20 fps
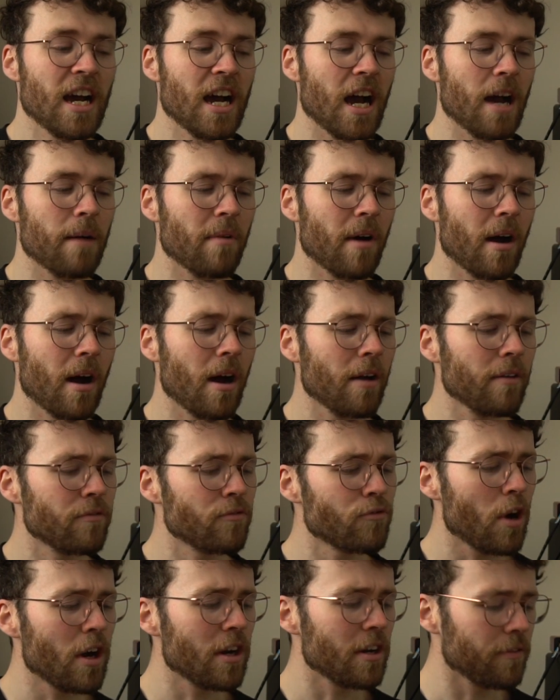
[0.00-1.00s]
I've
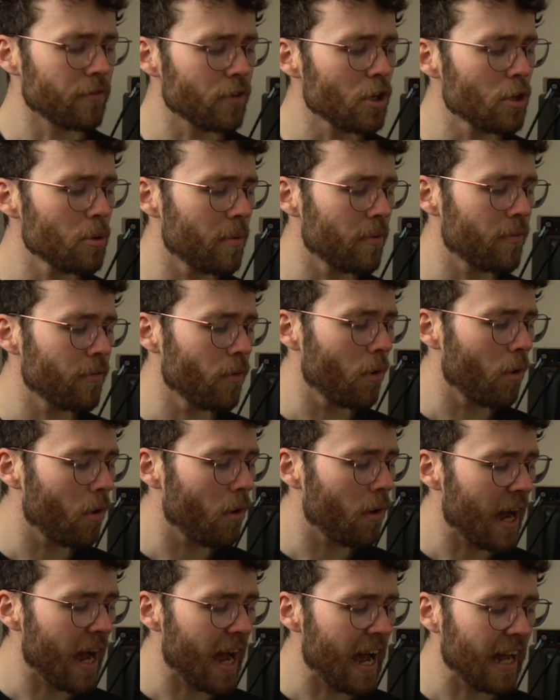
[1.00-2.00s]
tried a few
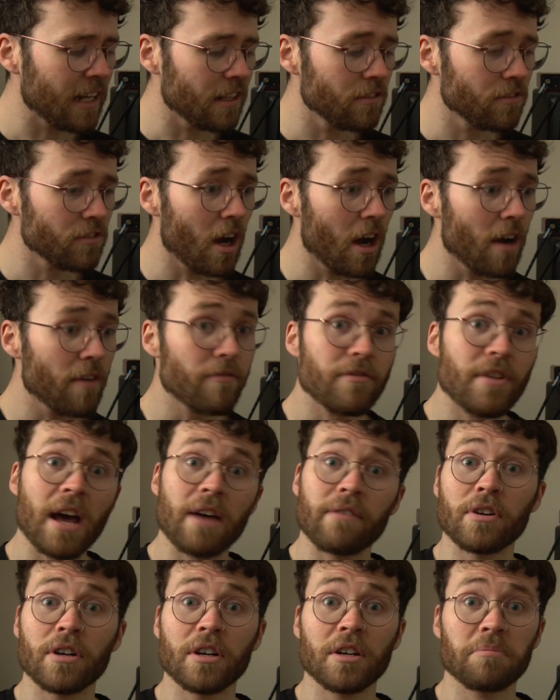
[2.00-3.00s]
before and I've
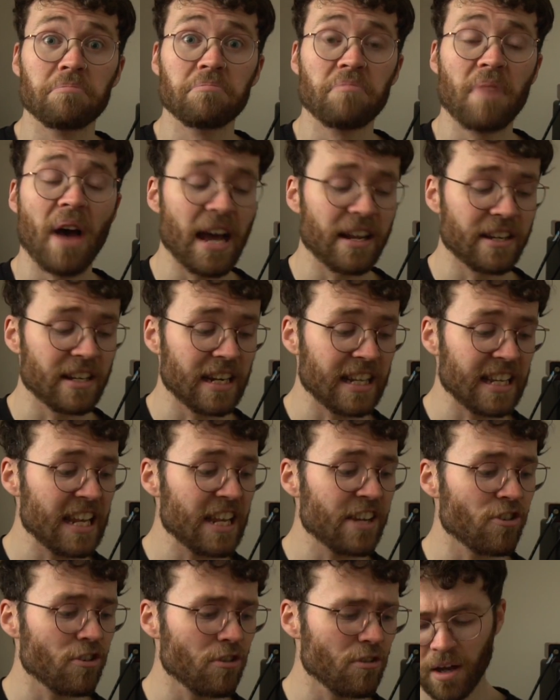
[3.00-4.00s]
never had any
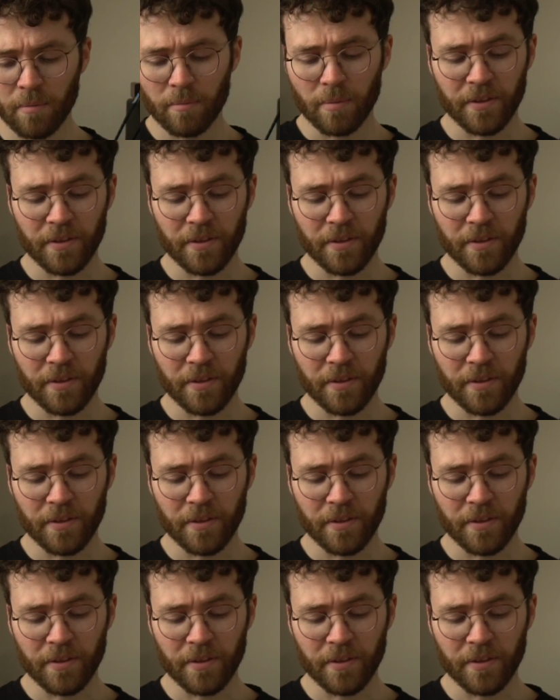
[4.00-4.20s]
issue,